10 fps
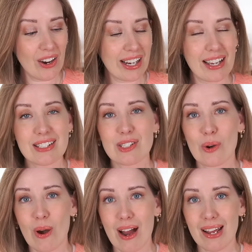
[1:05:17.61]
All right, guys,
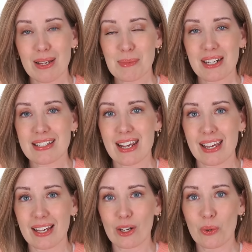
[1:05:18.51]
so I am gonna
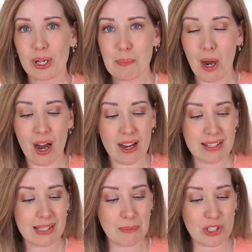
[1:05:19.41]
take a quick
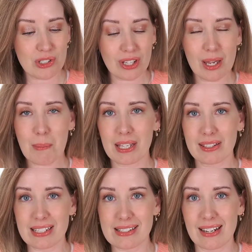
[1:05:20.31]
pause. I'm just looking at my
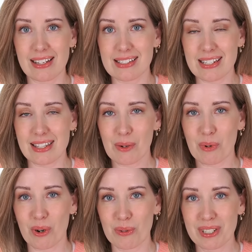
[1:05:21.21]
list and I see that
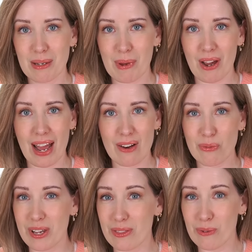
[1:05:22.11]
we're only about
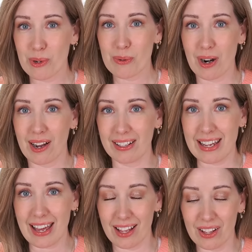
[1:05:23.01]
halfway through. We're on
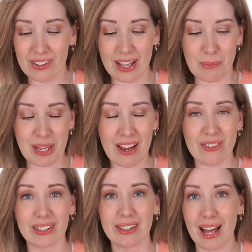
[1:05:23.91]
L and we have
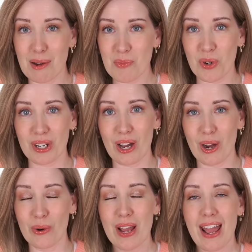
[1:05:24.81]
a lot more to
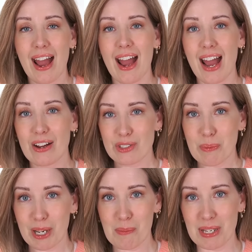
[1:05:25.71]
go. I have to
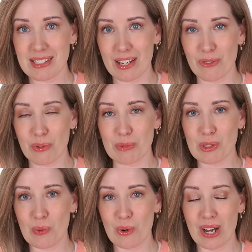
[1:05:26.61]
pick up my son from
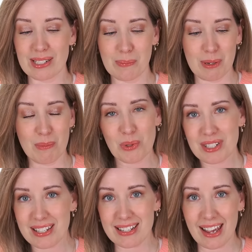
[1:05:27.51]
school. I spent
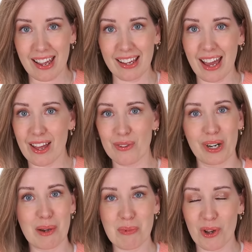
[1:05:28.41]
most of the day
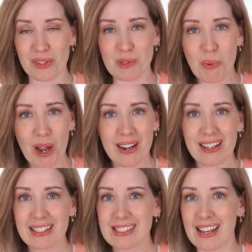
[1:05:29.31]
gathering up all these
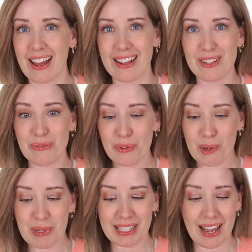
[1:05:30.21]
products and
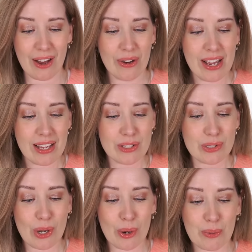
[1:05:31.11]
filming now.
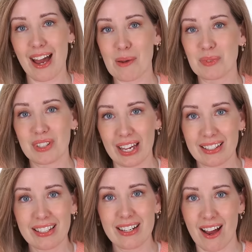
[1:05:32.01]
So I'm
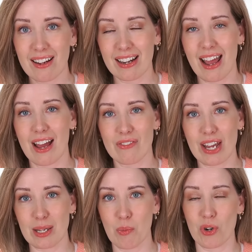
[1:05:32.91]
likely not gonna have
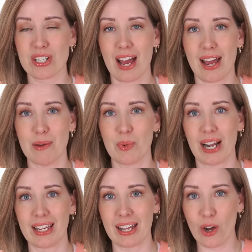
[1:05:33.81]
any more time when
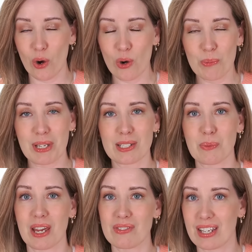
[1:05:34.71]
I get home because
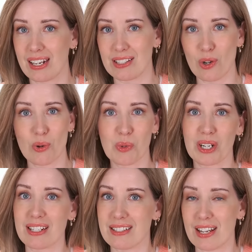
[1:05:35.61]
we have to get into
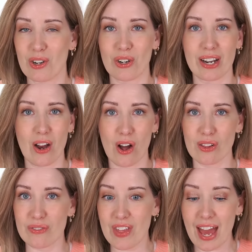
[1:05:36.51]
homework and dinner and
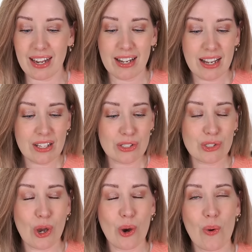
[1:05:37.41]
all of that.
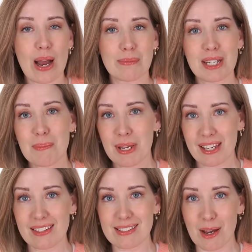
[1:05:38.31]
So I'm gonna
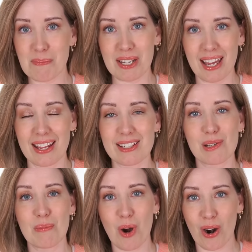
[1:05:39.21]
pick this up again
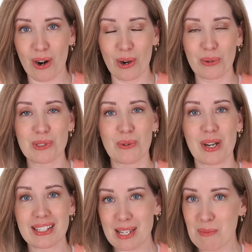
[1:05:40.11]
tomorrow. So
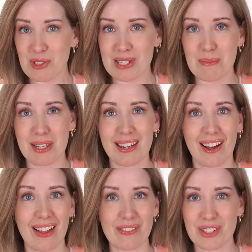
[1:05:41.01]
next time you see me,
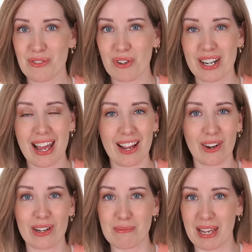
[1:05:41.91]
I'll have different
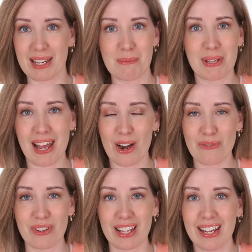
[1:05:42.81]
hair and makeup and
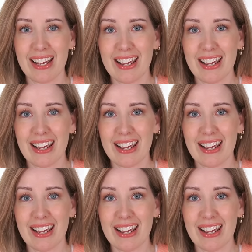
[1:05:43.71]
outfit.